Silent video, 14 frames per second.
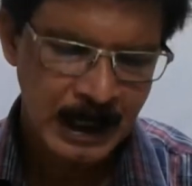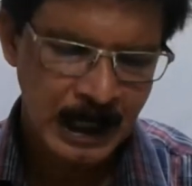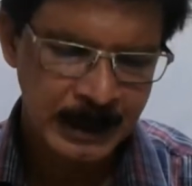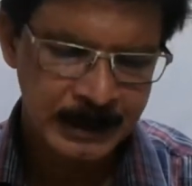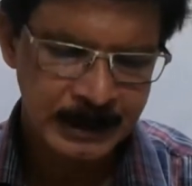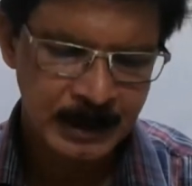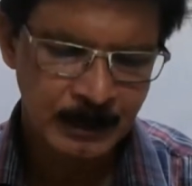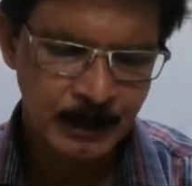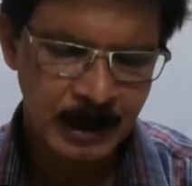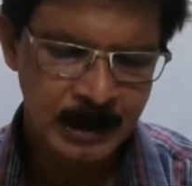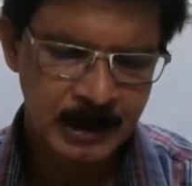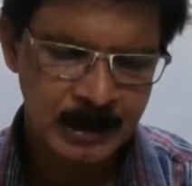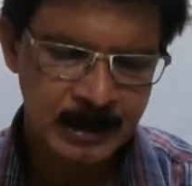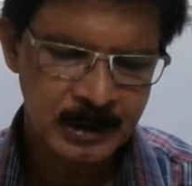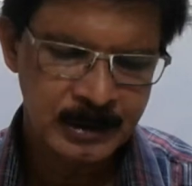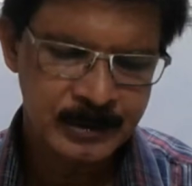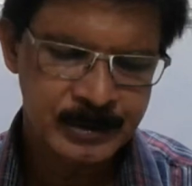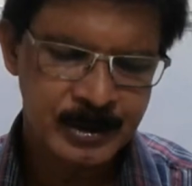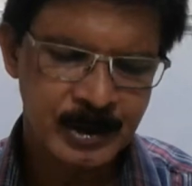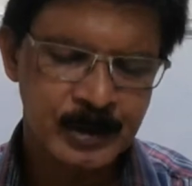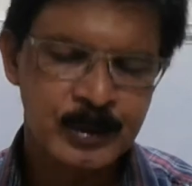and the
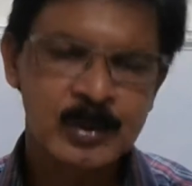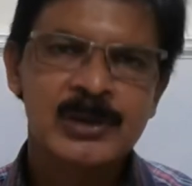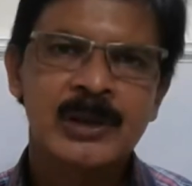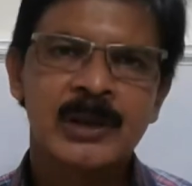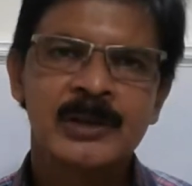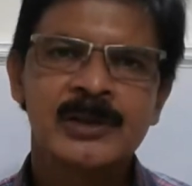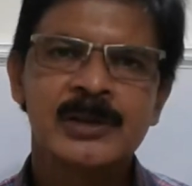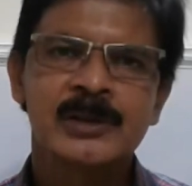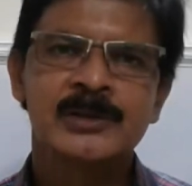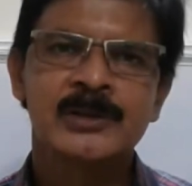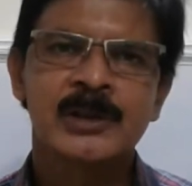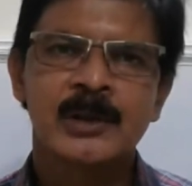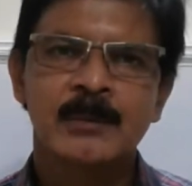Burgundians controlled the others.